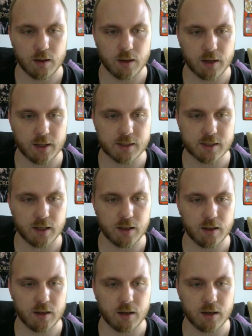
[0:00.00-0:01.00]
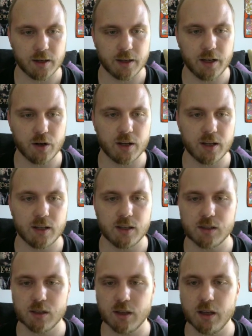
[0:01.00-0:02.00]
Let's say here
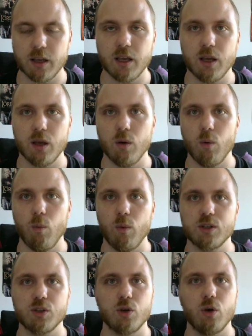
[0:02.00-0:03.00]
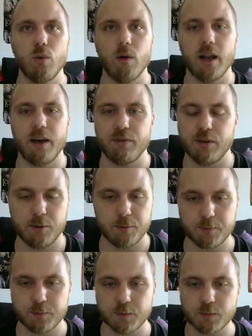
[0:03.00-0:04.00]
he wants to go left.
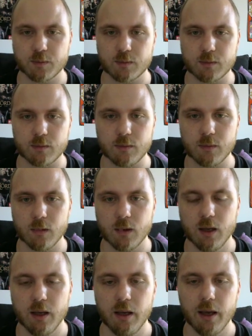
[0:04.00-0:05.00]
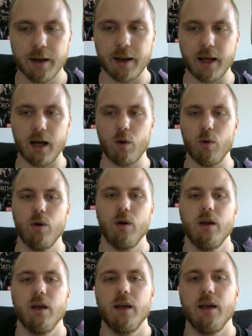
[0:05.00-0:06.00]
Now
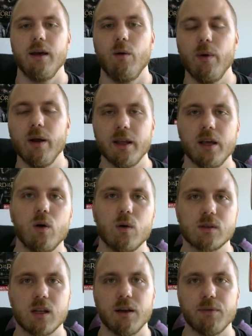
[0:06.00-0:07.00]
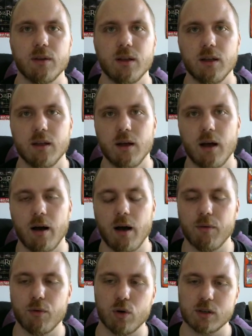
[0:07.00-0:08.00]
when he goes left,
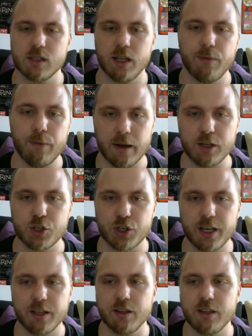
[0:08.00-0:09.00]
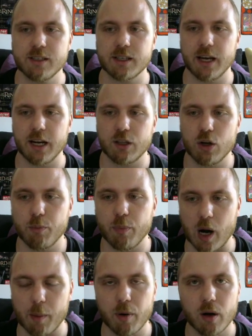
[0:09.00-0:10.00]
of course if I shaded this character
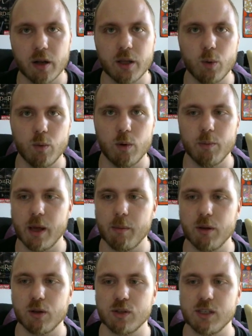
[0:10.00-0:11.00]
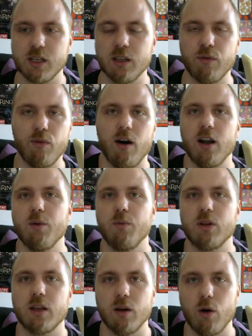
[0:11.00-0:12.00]
properly, you will be able to see the volume
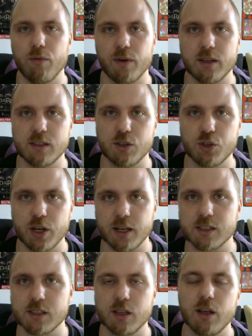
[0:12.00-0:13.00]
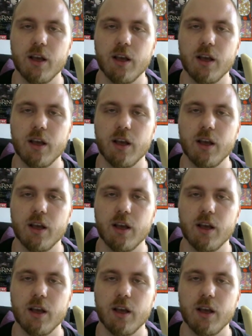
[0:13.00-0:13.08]
of his chest